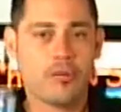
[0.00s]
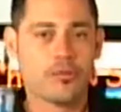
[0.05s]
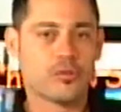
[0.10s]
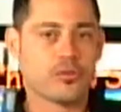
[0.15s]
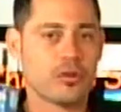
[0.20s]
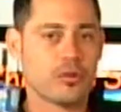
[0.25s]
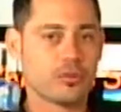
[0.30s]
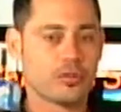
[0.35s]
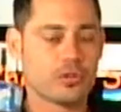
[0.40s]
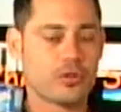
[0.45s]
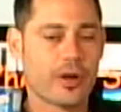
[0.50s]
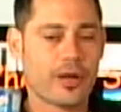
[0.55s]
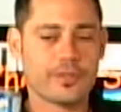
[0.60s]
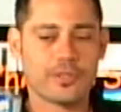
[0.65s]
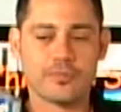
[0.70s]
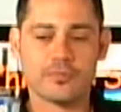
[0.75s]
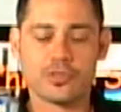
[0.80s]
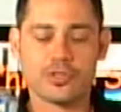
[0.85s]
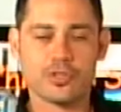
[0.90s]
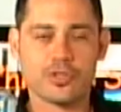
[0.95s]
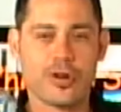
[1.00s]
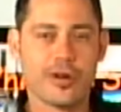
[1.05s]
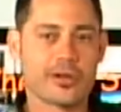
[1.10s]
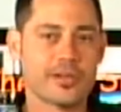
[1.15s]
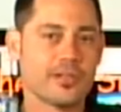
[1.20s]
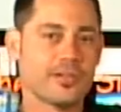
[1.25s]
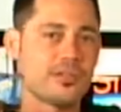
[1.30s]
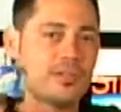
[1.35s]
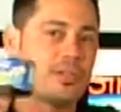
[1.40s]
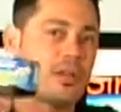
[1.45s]
So try some
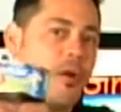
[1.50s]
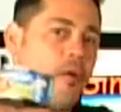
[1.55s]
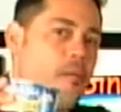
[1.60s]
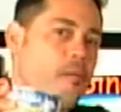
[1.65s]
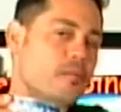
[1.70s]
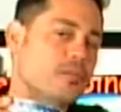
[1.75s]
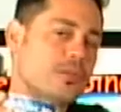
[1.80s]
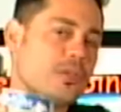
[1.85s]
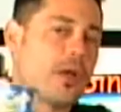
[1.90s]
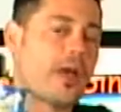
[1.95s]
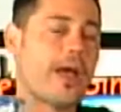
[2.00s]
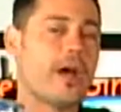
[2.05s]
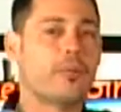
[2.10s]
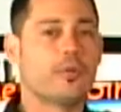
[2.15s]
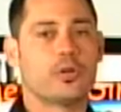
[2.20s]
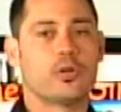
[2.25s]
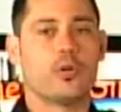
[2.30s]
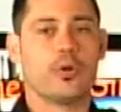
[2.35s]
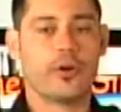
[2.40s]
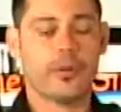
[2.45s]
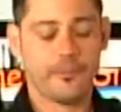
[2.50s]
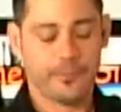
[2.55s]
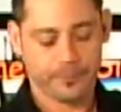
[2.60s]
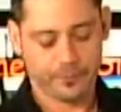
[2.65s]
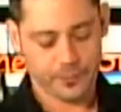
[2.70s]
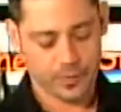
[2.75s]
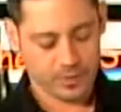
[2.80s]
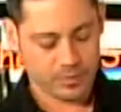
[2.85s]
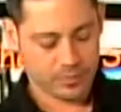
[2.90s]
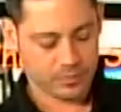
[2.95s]
Starkist albacore,
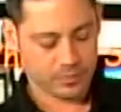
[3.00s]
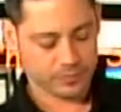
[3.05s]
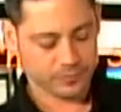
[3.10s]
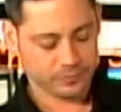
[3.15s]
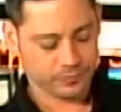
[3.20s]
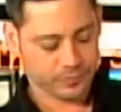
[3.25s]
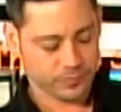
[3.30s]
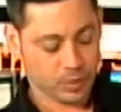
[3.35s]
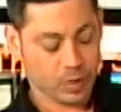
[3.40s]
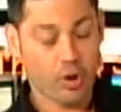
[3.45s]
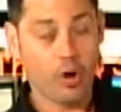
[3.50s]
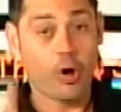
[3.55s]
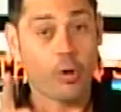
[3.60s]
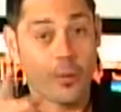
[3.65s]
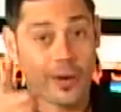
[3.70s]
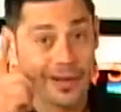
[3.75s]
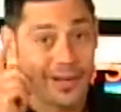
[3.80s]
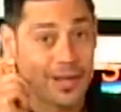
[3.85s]
all white